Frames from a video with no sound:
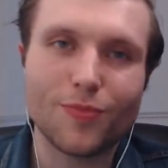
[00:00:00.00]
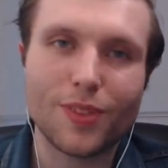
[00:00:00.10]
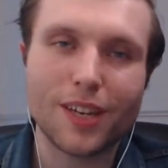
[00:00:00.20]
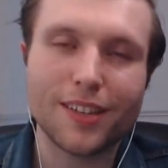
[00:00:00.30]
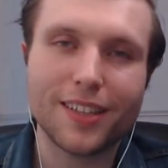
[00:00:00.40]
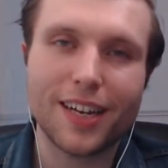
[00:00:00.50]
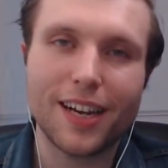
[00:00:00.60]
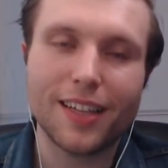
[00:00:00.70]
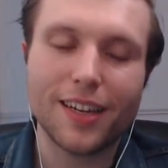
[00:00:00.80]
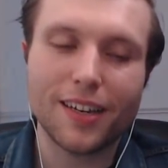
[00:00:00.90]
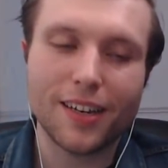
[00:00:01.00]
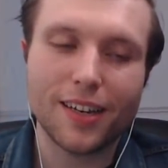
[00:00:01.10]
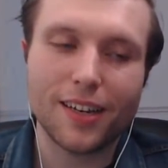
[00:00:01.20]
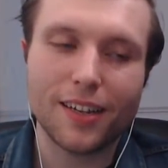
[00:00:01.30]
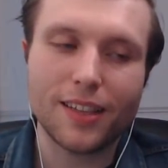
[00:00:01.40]
the guy
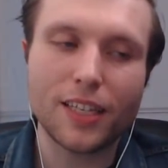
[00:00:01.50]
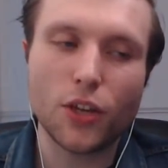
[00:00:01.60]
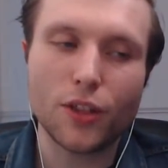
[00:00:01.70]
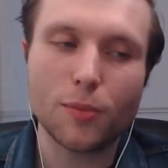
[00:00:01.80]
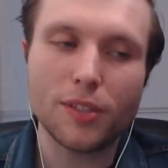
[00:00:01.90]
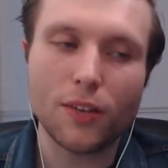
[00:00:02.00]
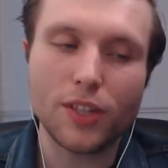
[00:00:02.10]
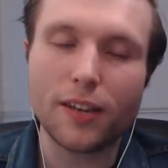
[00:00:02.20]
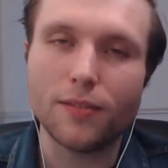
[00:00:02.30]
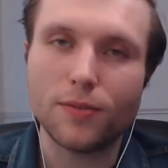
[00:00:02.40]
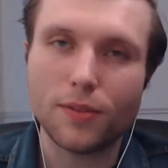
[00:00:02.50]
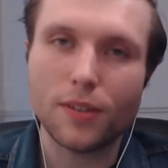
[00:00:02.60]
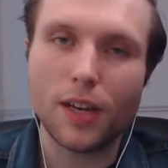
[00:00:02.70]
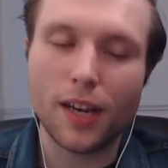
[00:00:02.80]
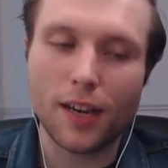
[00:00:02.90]
that they turned themselves in
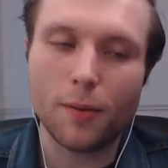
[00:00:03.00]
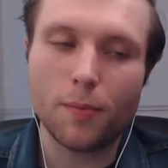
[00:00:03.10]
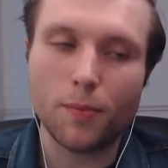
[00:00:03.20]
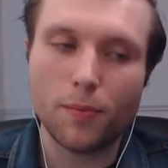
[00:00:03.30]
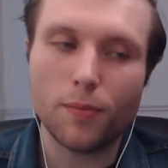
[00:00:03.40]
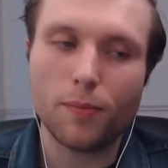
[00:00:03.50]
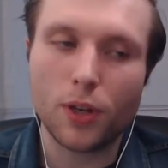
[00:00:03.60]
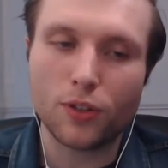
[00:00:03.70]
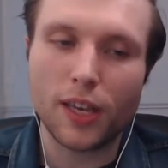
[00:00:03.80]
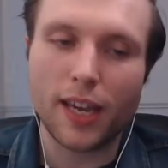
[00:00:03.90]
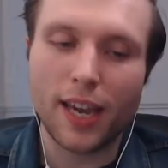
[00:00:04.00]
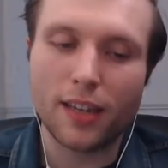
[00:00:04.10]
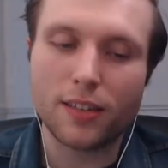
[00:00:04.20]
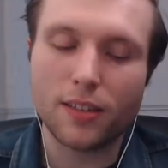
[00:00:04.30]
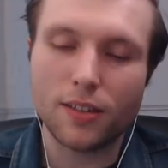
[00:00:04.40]
because they
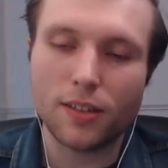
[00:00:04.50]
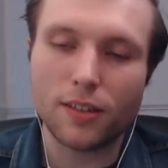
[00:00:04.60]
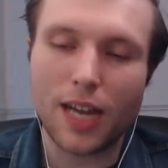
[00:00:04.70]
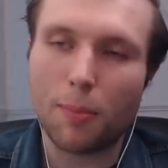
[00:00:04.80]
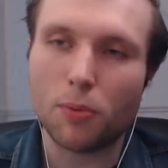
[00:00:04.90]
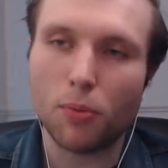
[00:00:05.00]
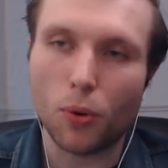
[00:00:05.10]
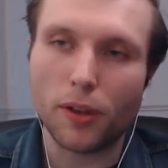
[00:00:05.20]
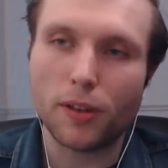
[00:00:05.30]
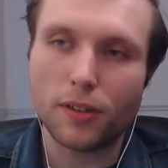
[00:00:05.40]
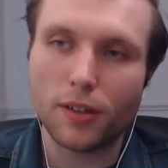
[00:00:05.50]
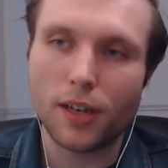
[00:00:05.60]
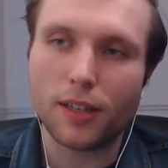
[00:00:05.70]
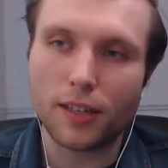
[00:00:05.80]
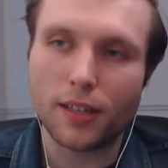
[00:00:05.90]
ate the cabin boy?
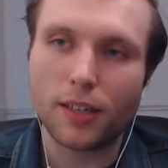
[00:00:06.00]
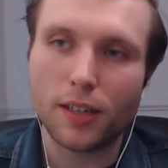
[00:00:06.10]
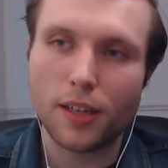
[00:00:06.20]
I think.